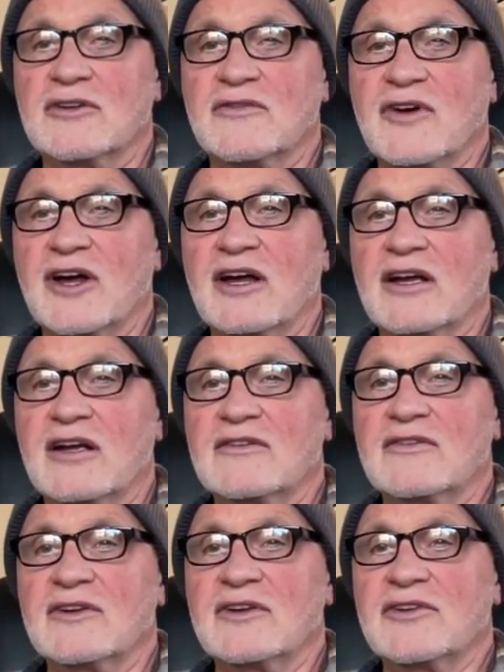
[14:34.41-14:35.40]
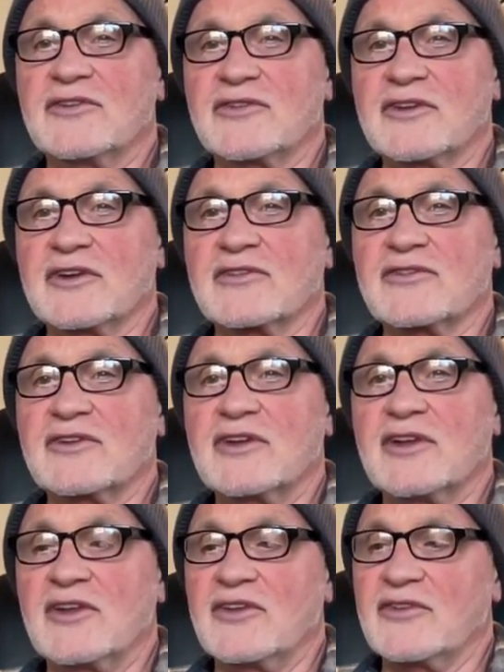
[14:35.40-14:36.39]
5, 6,
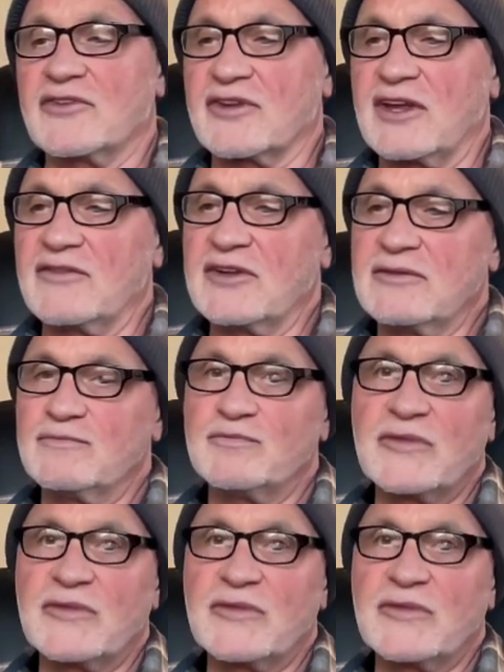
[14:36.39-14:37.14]
7.